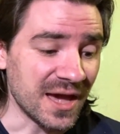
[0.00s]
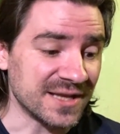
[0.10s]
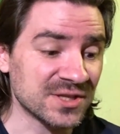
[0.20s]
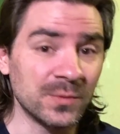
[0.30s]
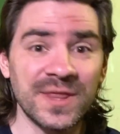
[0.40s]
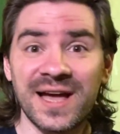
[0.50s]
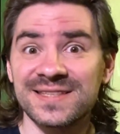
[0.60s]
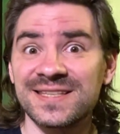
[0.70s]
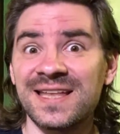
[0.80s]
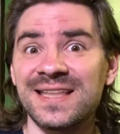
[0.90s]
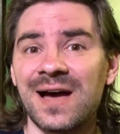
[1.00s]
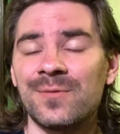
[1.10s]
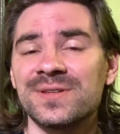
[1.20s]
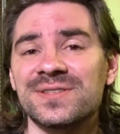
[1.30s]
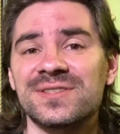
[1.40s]
And so with that said,
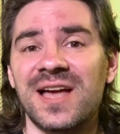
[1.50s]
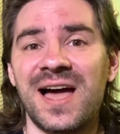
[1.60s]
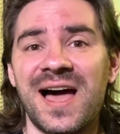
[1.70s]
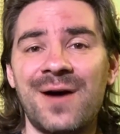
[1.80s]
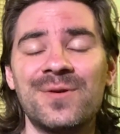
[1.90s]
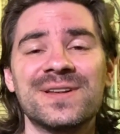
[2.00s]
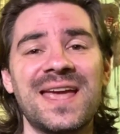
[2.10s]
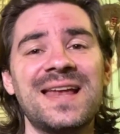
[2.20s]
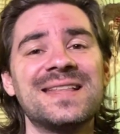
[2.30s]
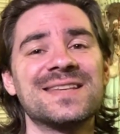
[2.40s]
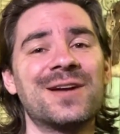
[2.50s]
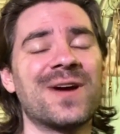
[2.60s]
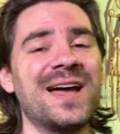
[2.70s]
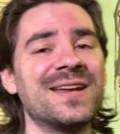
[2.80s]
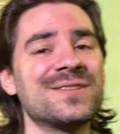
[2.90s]
that was our daily tarot
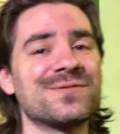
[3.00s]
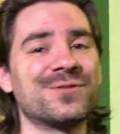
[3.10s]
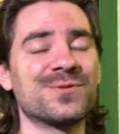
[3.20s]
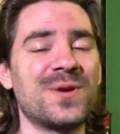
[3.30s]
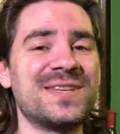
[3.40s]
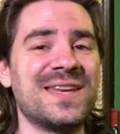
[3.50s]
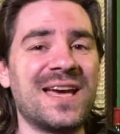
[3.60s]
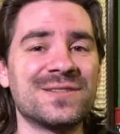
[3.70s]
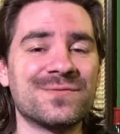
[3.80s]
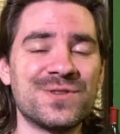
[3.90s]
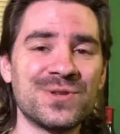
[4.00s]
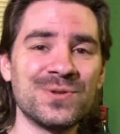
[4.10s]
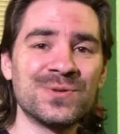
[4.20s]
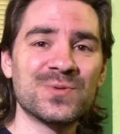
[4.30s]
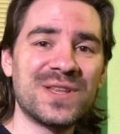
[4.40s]
guidance for 29th of
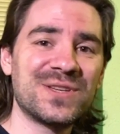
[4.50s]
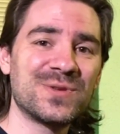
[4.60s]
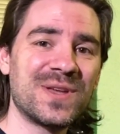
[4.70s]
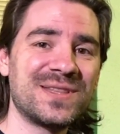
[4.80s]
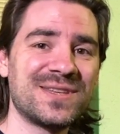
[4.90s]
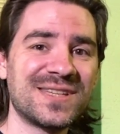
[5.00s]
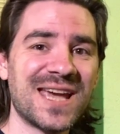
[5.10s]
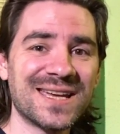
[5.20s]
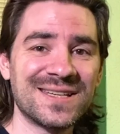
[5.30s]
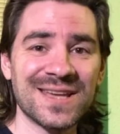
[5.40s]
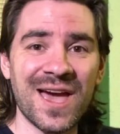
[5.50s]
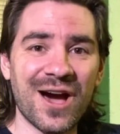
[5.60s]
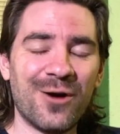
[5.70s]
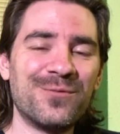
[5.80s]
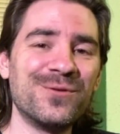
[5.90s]
June 2022.
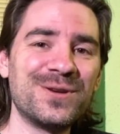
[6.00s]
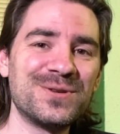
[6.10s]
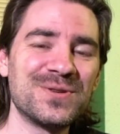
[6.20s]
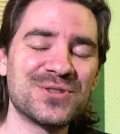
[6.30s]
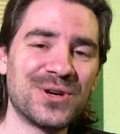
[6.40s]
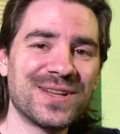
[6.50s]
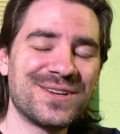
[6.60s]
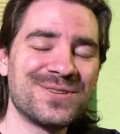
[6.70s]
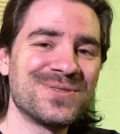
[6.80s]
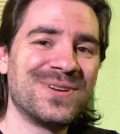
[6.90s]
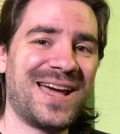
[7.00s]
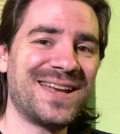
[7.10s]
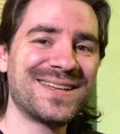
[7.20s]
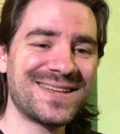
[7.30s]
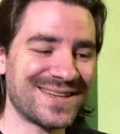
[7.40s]
Hopefully you do enjoy it and you do
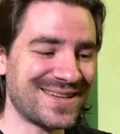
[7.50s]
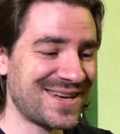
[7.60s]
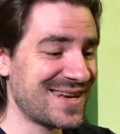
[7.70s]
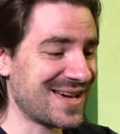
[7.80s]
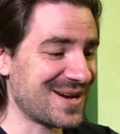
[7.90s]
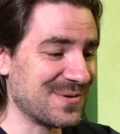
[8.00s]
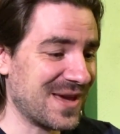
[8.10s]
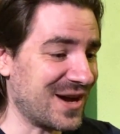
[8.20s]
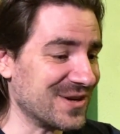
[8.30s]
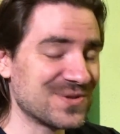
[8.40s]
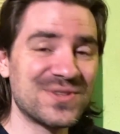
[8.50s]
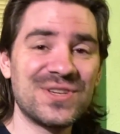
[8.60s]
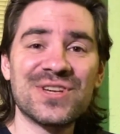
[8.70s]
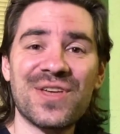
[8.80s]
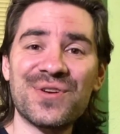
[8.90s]
liked it, and we are to
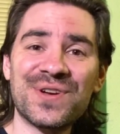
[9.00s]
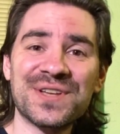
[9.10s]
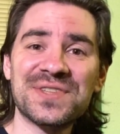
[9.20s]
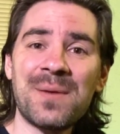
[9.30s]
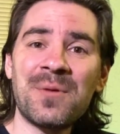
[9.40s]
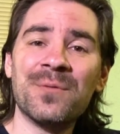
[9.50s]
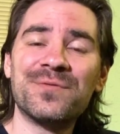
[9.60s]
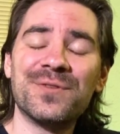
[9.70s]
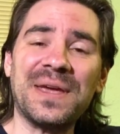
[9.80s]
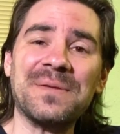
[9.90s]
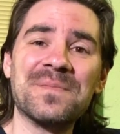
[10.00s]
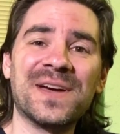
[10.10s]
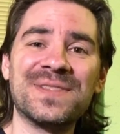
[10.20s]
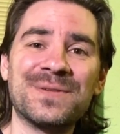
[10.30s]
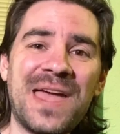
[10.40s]
see each other next time, hopefully.
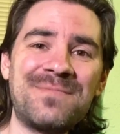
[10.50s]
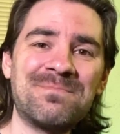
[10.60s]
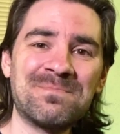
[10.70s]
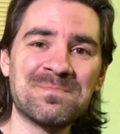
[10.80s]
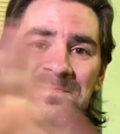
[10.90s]
Until then,